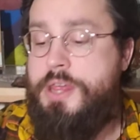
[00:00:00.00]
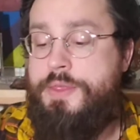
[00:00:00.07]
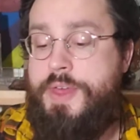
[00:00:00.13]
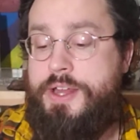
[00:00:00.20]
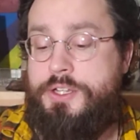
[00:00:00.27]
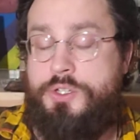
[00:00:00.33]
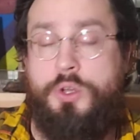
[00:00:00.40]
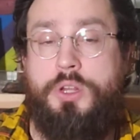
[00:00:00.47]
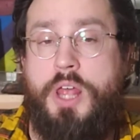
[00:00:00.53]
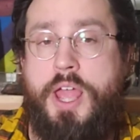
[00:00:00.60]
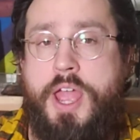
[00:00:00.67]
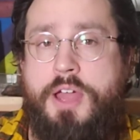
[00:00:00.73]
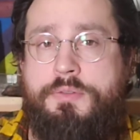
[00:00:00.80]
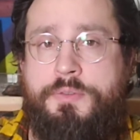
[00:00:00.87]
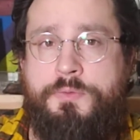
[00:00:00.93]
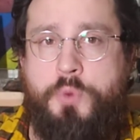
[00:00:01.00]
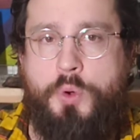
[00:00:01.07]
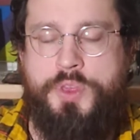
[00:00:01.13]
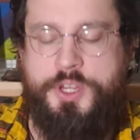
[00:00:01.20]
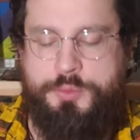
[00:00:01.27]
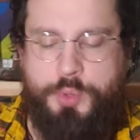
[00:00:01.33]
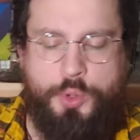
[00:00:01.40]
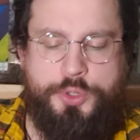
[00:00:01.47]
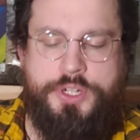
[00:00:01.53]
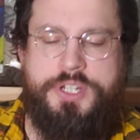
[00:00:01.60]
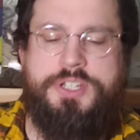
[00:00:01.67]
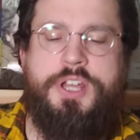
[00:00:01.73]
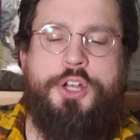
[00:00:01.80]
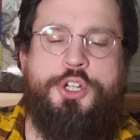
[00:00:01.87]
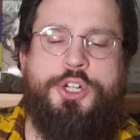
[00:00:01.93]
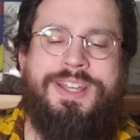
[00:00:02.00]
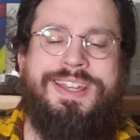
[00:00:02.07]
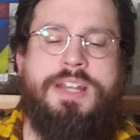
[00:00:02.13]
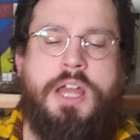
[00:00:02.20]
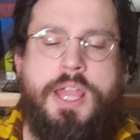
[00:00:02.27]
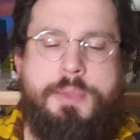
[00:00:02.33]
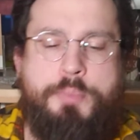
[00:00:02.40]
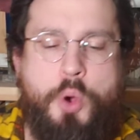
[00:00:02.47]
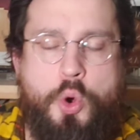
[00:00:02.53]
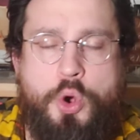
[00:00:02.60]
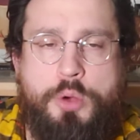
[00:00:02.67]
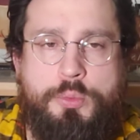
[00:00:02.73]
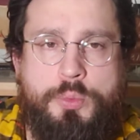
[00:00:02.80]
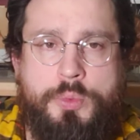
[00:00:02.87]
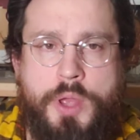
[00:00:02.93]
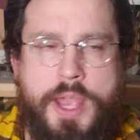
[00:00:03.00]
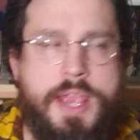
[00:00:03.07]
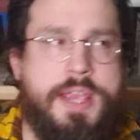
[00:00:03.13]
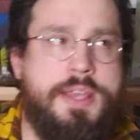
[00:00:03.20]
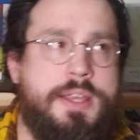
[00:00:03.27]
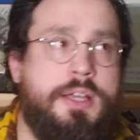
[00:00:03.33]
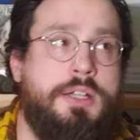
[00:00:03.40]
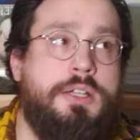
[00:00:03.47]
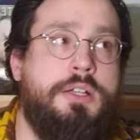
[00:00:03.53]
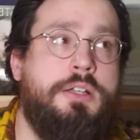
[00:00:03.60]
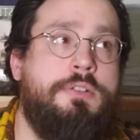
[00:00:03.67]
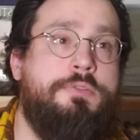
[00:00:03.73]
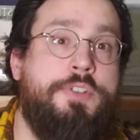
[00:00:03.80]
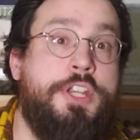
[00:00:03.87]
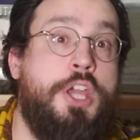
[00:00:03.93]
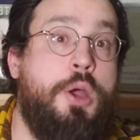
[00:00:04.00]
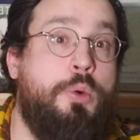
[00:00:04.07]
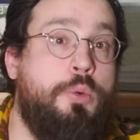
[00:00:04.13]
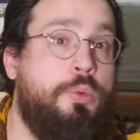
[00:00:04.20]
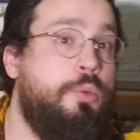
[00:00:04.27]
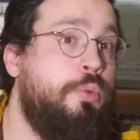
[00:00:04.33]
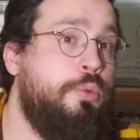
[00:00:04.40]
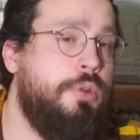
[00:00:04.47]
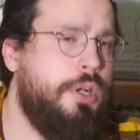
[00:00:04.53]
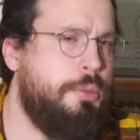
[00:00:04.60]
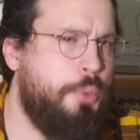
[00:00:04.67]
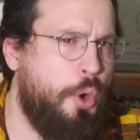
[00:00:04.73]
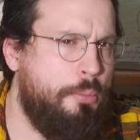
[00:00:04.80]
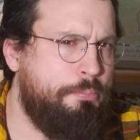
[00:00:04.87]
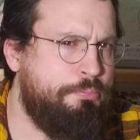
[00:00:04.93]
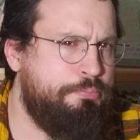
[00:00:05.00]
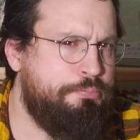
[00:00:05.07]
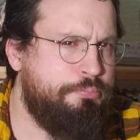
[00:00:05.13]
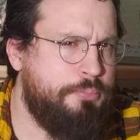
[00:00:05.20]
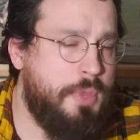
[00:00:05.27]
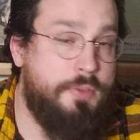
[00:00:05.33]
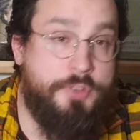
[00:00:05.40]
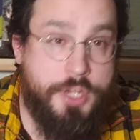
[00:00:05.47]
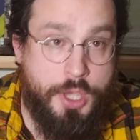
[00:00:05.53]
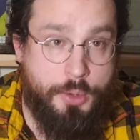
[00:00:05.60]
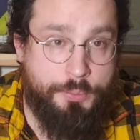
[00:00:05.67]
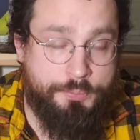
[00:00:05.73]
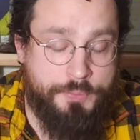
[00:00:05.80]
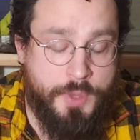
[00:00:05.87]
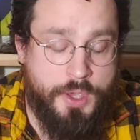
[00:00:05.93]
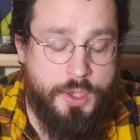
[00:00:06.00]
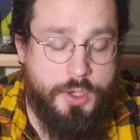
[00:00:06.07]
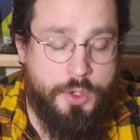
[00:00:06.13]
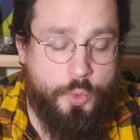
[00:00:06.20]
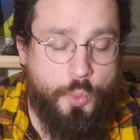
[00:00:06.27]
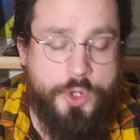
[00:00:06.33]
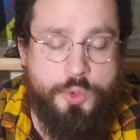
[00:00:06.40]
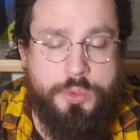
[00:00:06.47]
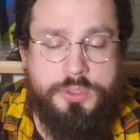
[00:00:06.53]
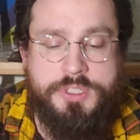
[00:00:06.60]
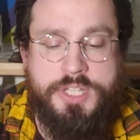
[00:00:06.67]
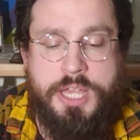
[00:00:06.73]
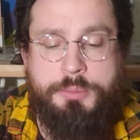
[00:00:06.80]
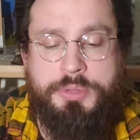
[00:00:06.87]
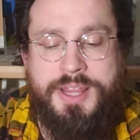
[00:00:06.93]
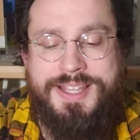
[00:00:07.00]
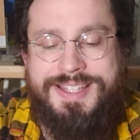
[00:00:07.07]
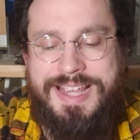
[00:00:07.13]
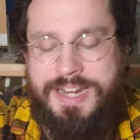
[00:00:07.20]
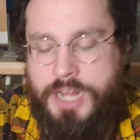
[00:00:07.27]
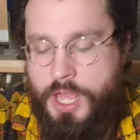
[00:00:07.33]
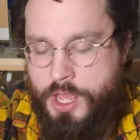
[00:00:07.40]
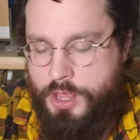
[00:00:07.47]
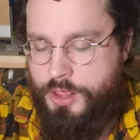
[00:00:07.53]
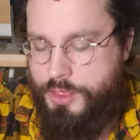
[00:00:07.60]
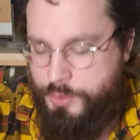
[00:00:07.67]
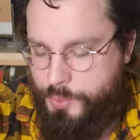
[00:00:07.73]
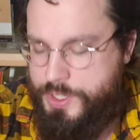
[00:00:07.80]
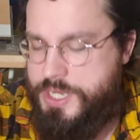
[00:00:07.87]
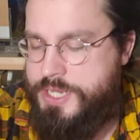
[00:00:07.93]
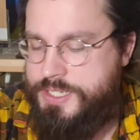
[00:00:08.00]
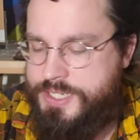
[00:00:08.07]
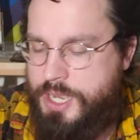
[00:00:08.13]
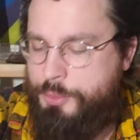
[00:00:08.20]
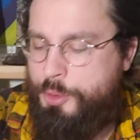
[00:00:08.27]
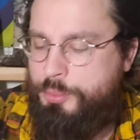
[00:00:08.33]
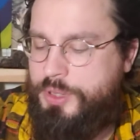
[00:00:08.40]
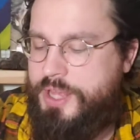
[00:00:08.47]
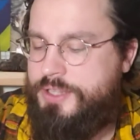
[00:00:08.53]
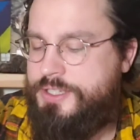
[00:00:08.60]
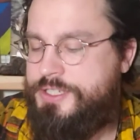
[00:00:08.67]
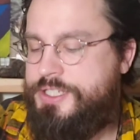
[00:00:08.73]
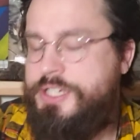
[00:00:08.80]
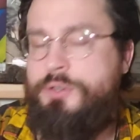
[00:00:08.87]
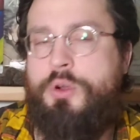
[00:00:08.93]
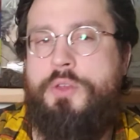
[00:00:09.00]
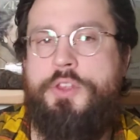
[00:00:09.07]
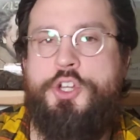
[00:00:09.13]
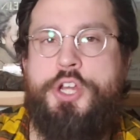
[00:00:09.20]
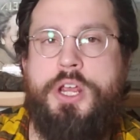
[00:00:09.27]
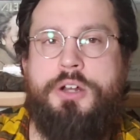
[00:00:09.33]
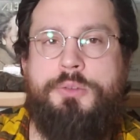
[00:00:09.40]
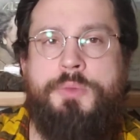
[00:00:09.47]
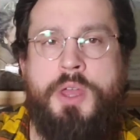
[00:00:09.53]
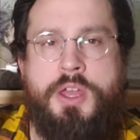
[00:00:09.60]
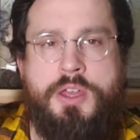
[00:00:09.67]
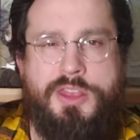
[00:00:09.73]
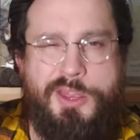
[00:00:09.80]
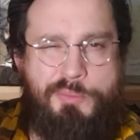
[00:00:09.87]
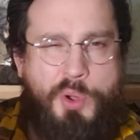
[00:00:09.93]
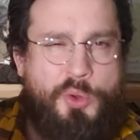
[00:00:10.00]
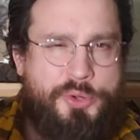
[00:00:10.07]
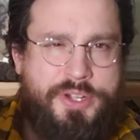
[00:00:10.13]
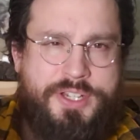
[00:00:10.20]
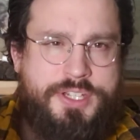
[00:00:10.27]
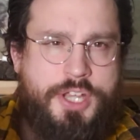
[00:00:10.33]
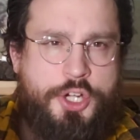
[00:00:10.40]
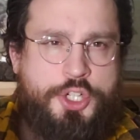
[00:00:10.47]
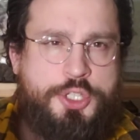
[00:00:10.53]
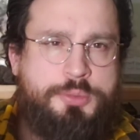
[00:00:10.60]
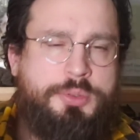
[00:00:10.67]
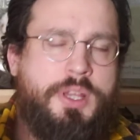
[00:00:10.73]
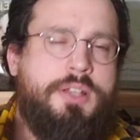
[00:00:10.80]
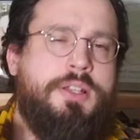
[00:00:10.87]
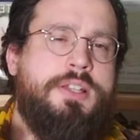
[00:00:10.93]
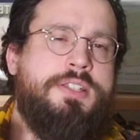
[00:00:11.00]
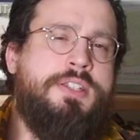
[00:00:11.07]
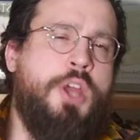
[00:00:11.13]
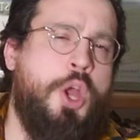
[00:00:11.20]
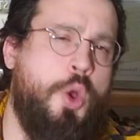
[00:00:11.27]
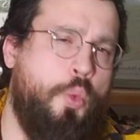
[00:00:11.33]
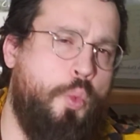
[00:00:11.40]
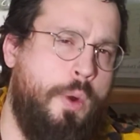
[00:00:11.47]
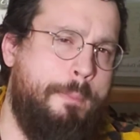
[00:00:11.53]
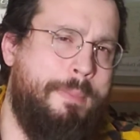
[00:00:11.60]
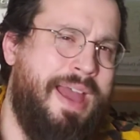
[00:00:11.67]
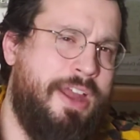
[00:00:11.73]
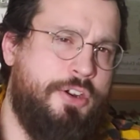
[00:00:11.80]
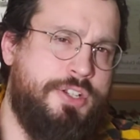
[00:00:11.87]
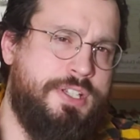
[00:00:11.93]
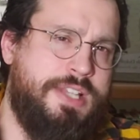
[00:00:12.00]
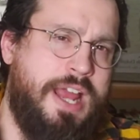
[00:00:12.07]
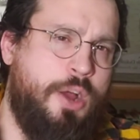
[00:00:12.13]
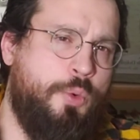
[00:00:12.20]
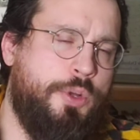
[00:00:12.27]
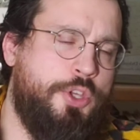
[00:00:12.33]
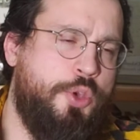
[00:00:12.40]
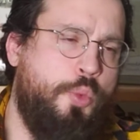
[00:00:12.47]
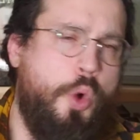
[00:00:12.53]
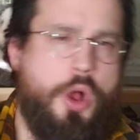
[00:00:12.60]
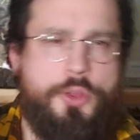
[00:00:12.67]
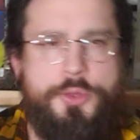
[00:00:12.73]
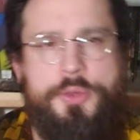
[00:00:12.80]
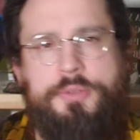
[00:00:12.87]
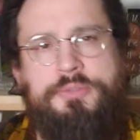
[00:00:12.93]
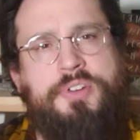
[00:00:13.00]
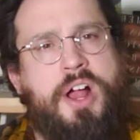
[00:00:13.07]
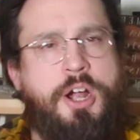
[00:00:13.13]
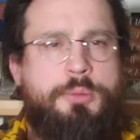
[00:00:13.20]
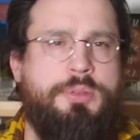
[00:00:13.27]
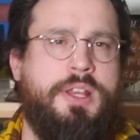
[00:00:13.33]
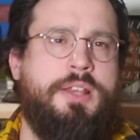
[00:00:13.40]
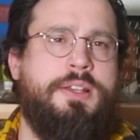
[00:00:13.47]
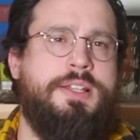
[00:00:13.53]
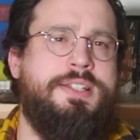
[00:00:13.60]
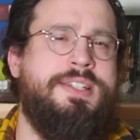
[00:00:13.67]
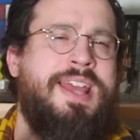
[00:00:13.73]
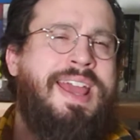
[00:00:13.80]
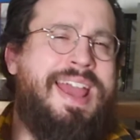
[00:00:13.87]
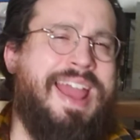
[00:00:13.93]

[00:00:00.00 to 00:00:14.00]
That is all I have for this poetry discussion. Again, a poem, a video, not a poem, a video, which will take place in three separate playlists here on the channel. The poetry discussions playlist, what matters is how well you walk through the fire playlist,